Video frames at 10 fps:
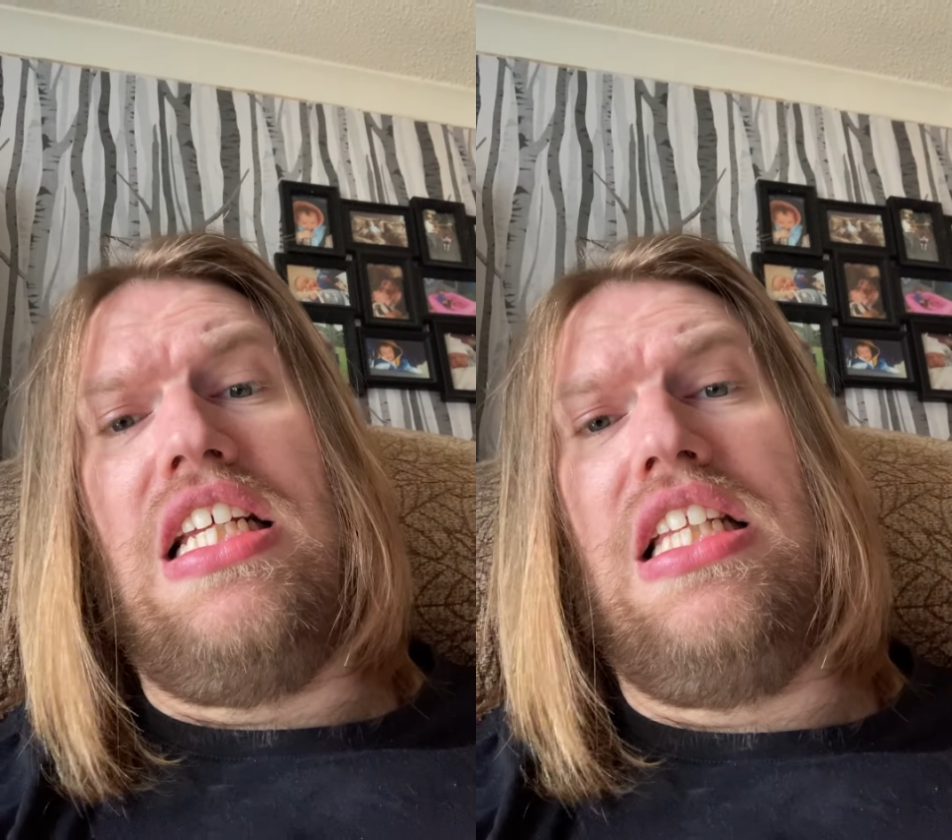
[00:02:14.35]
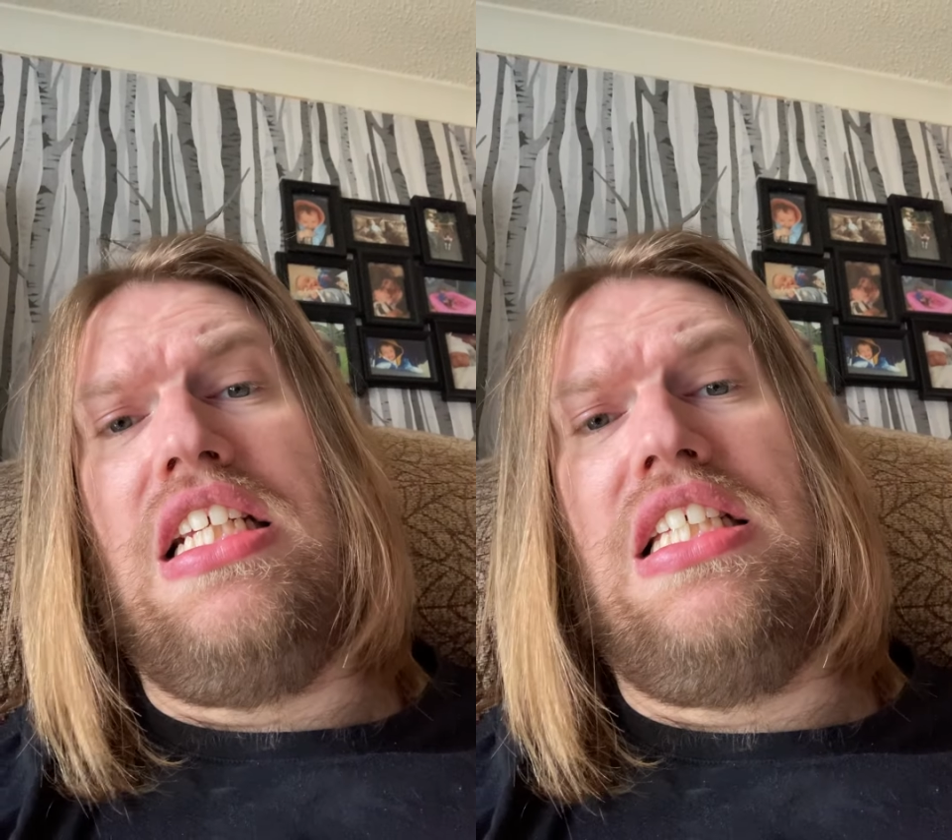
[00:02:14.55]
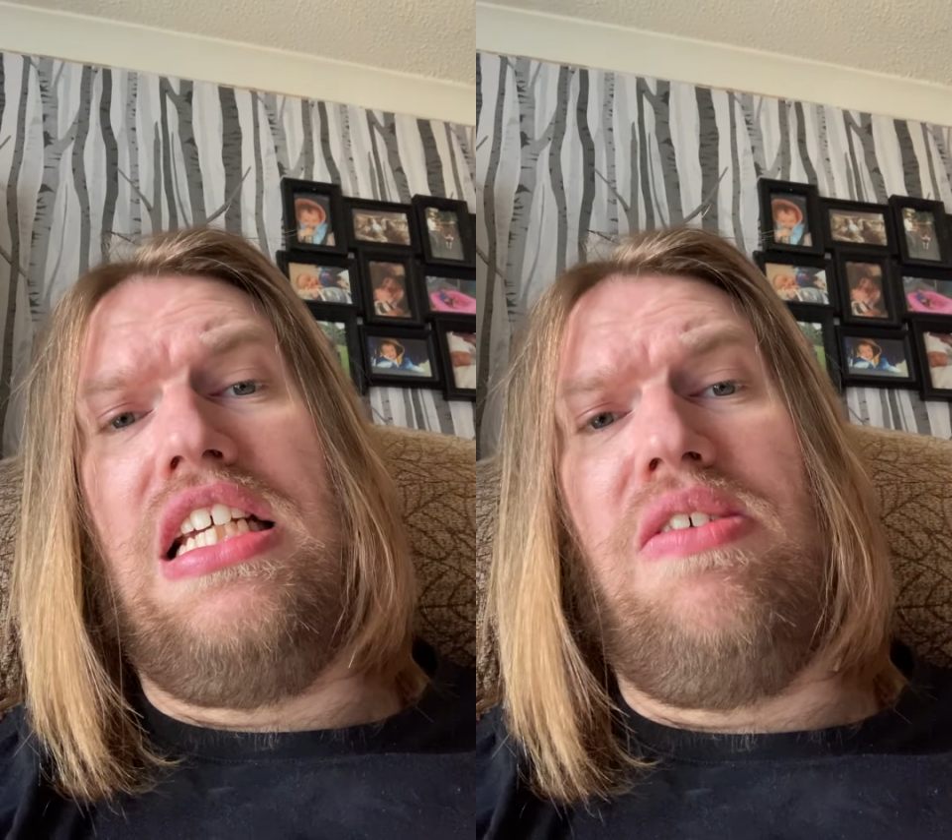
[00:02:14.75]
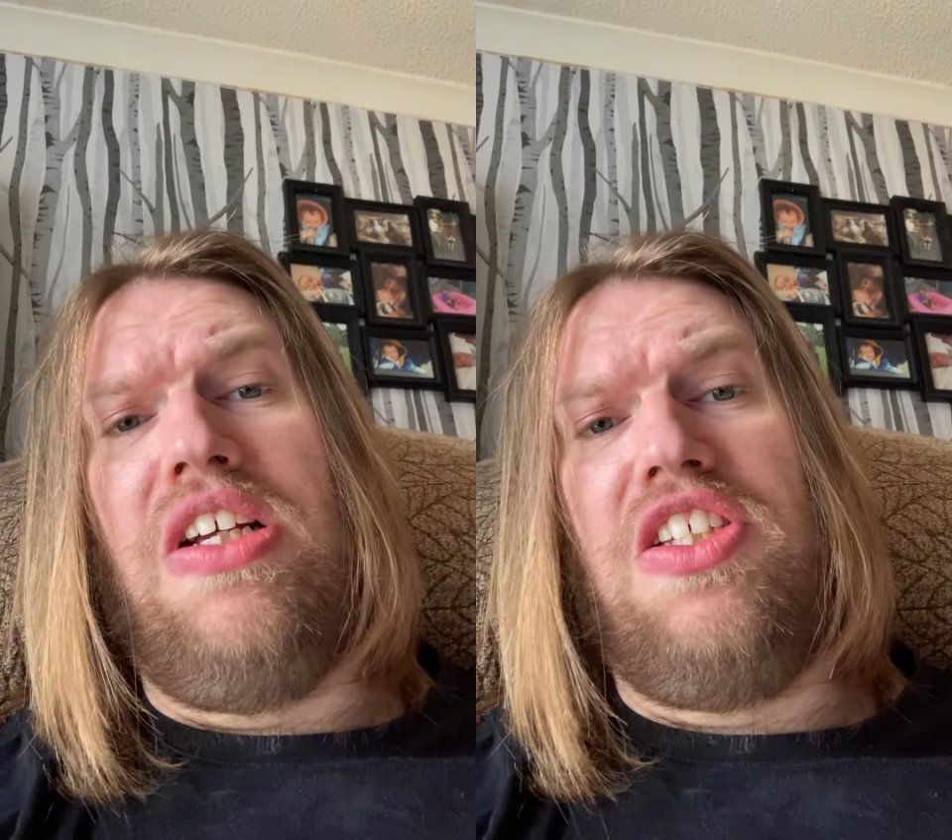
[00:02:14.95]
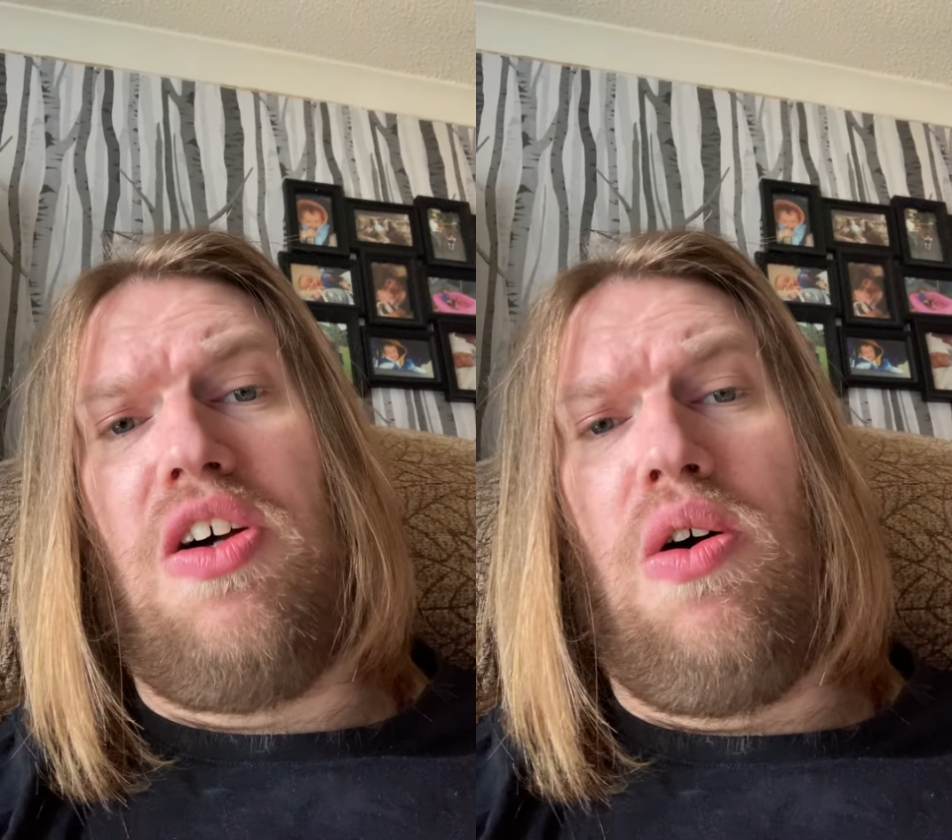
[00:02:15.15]
in this
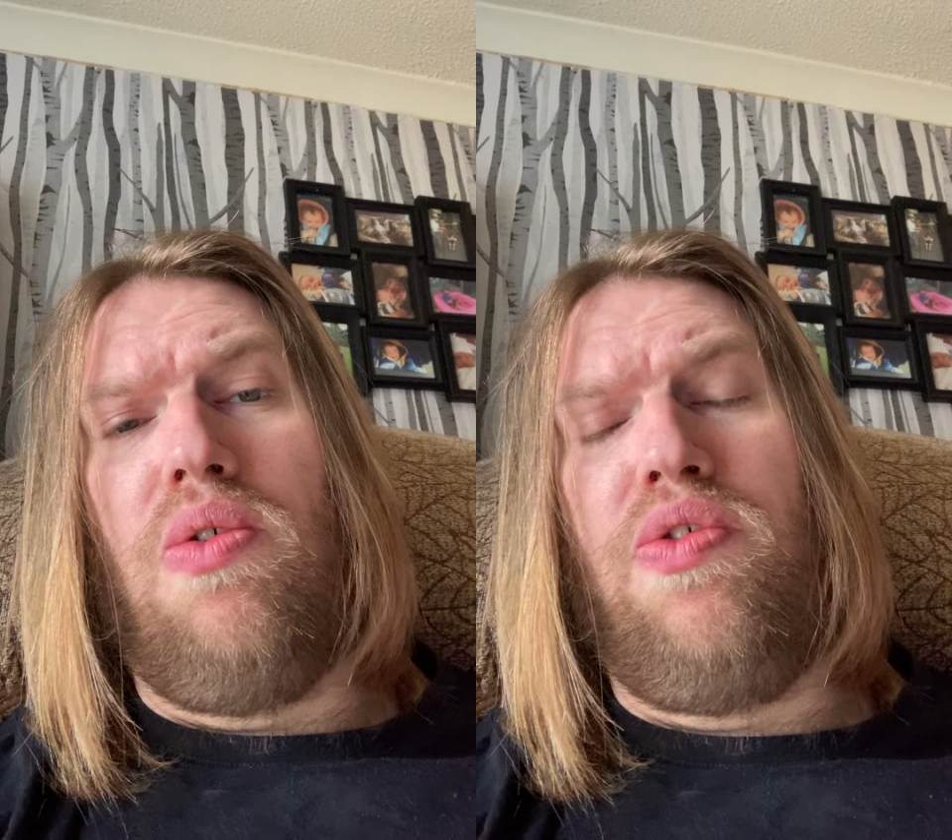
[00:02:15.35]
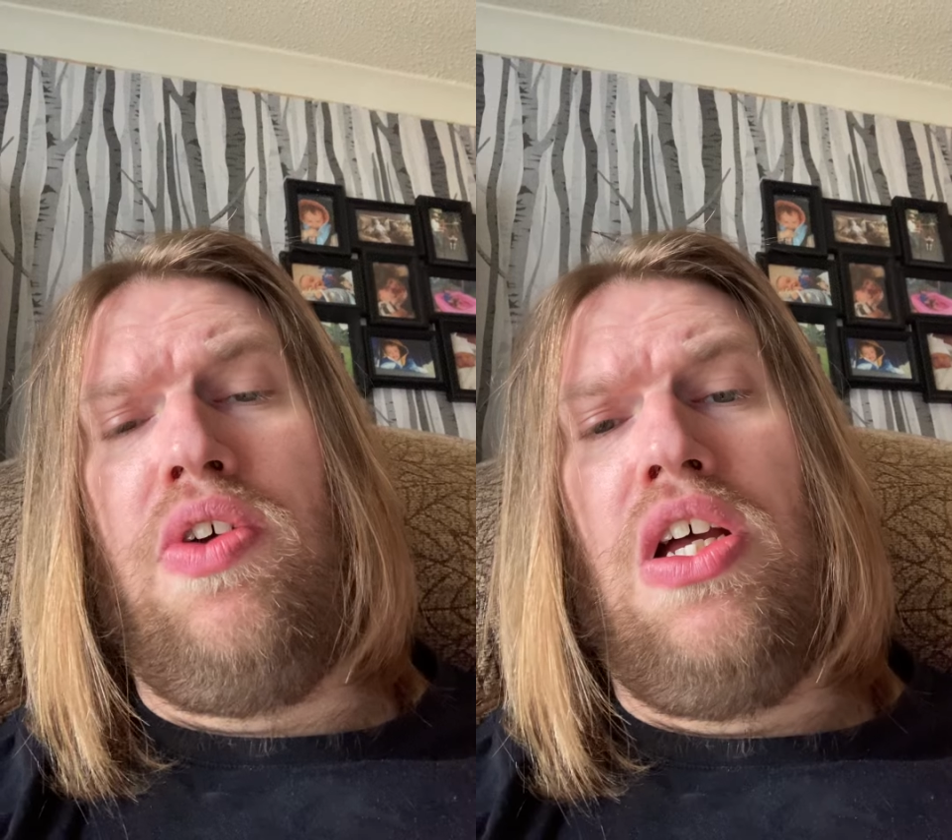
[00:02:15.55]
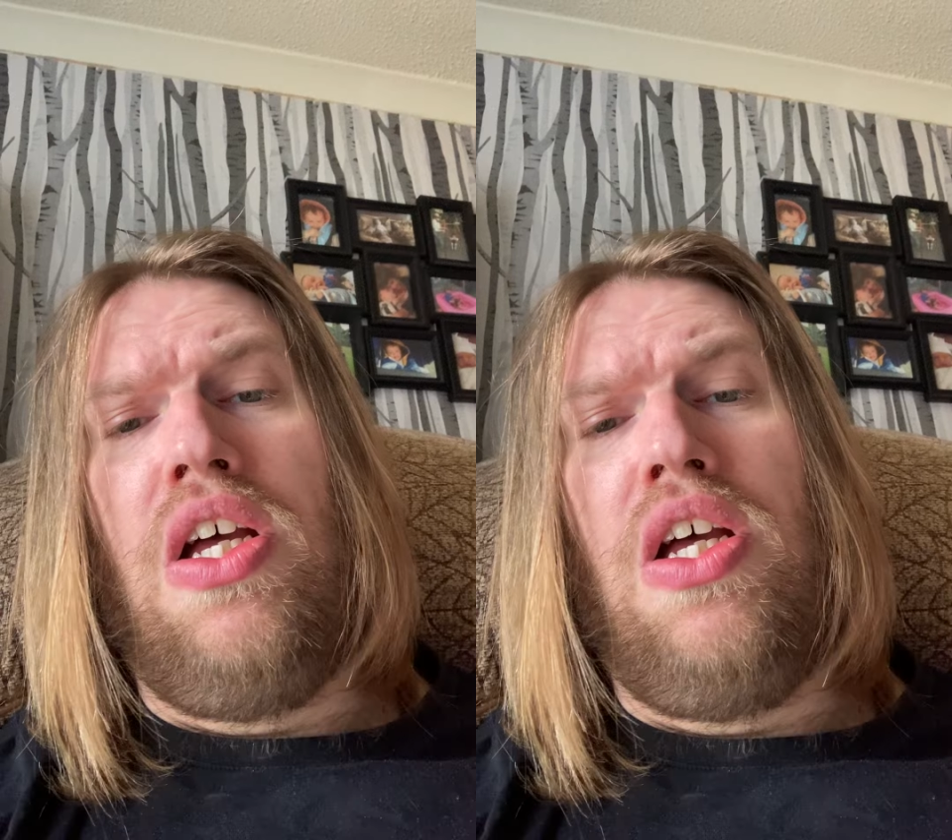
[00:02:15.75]
series of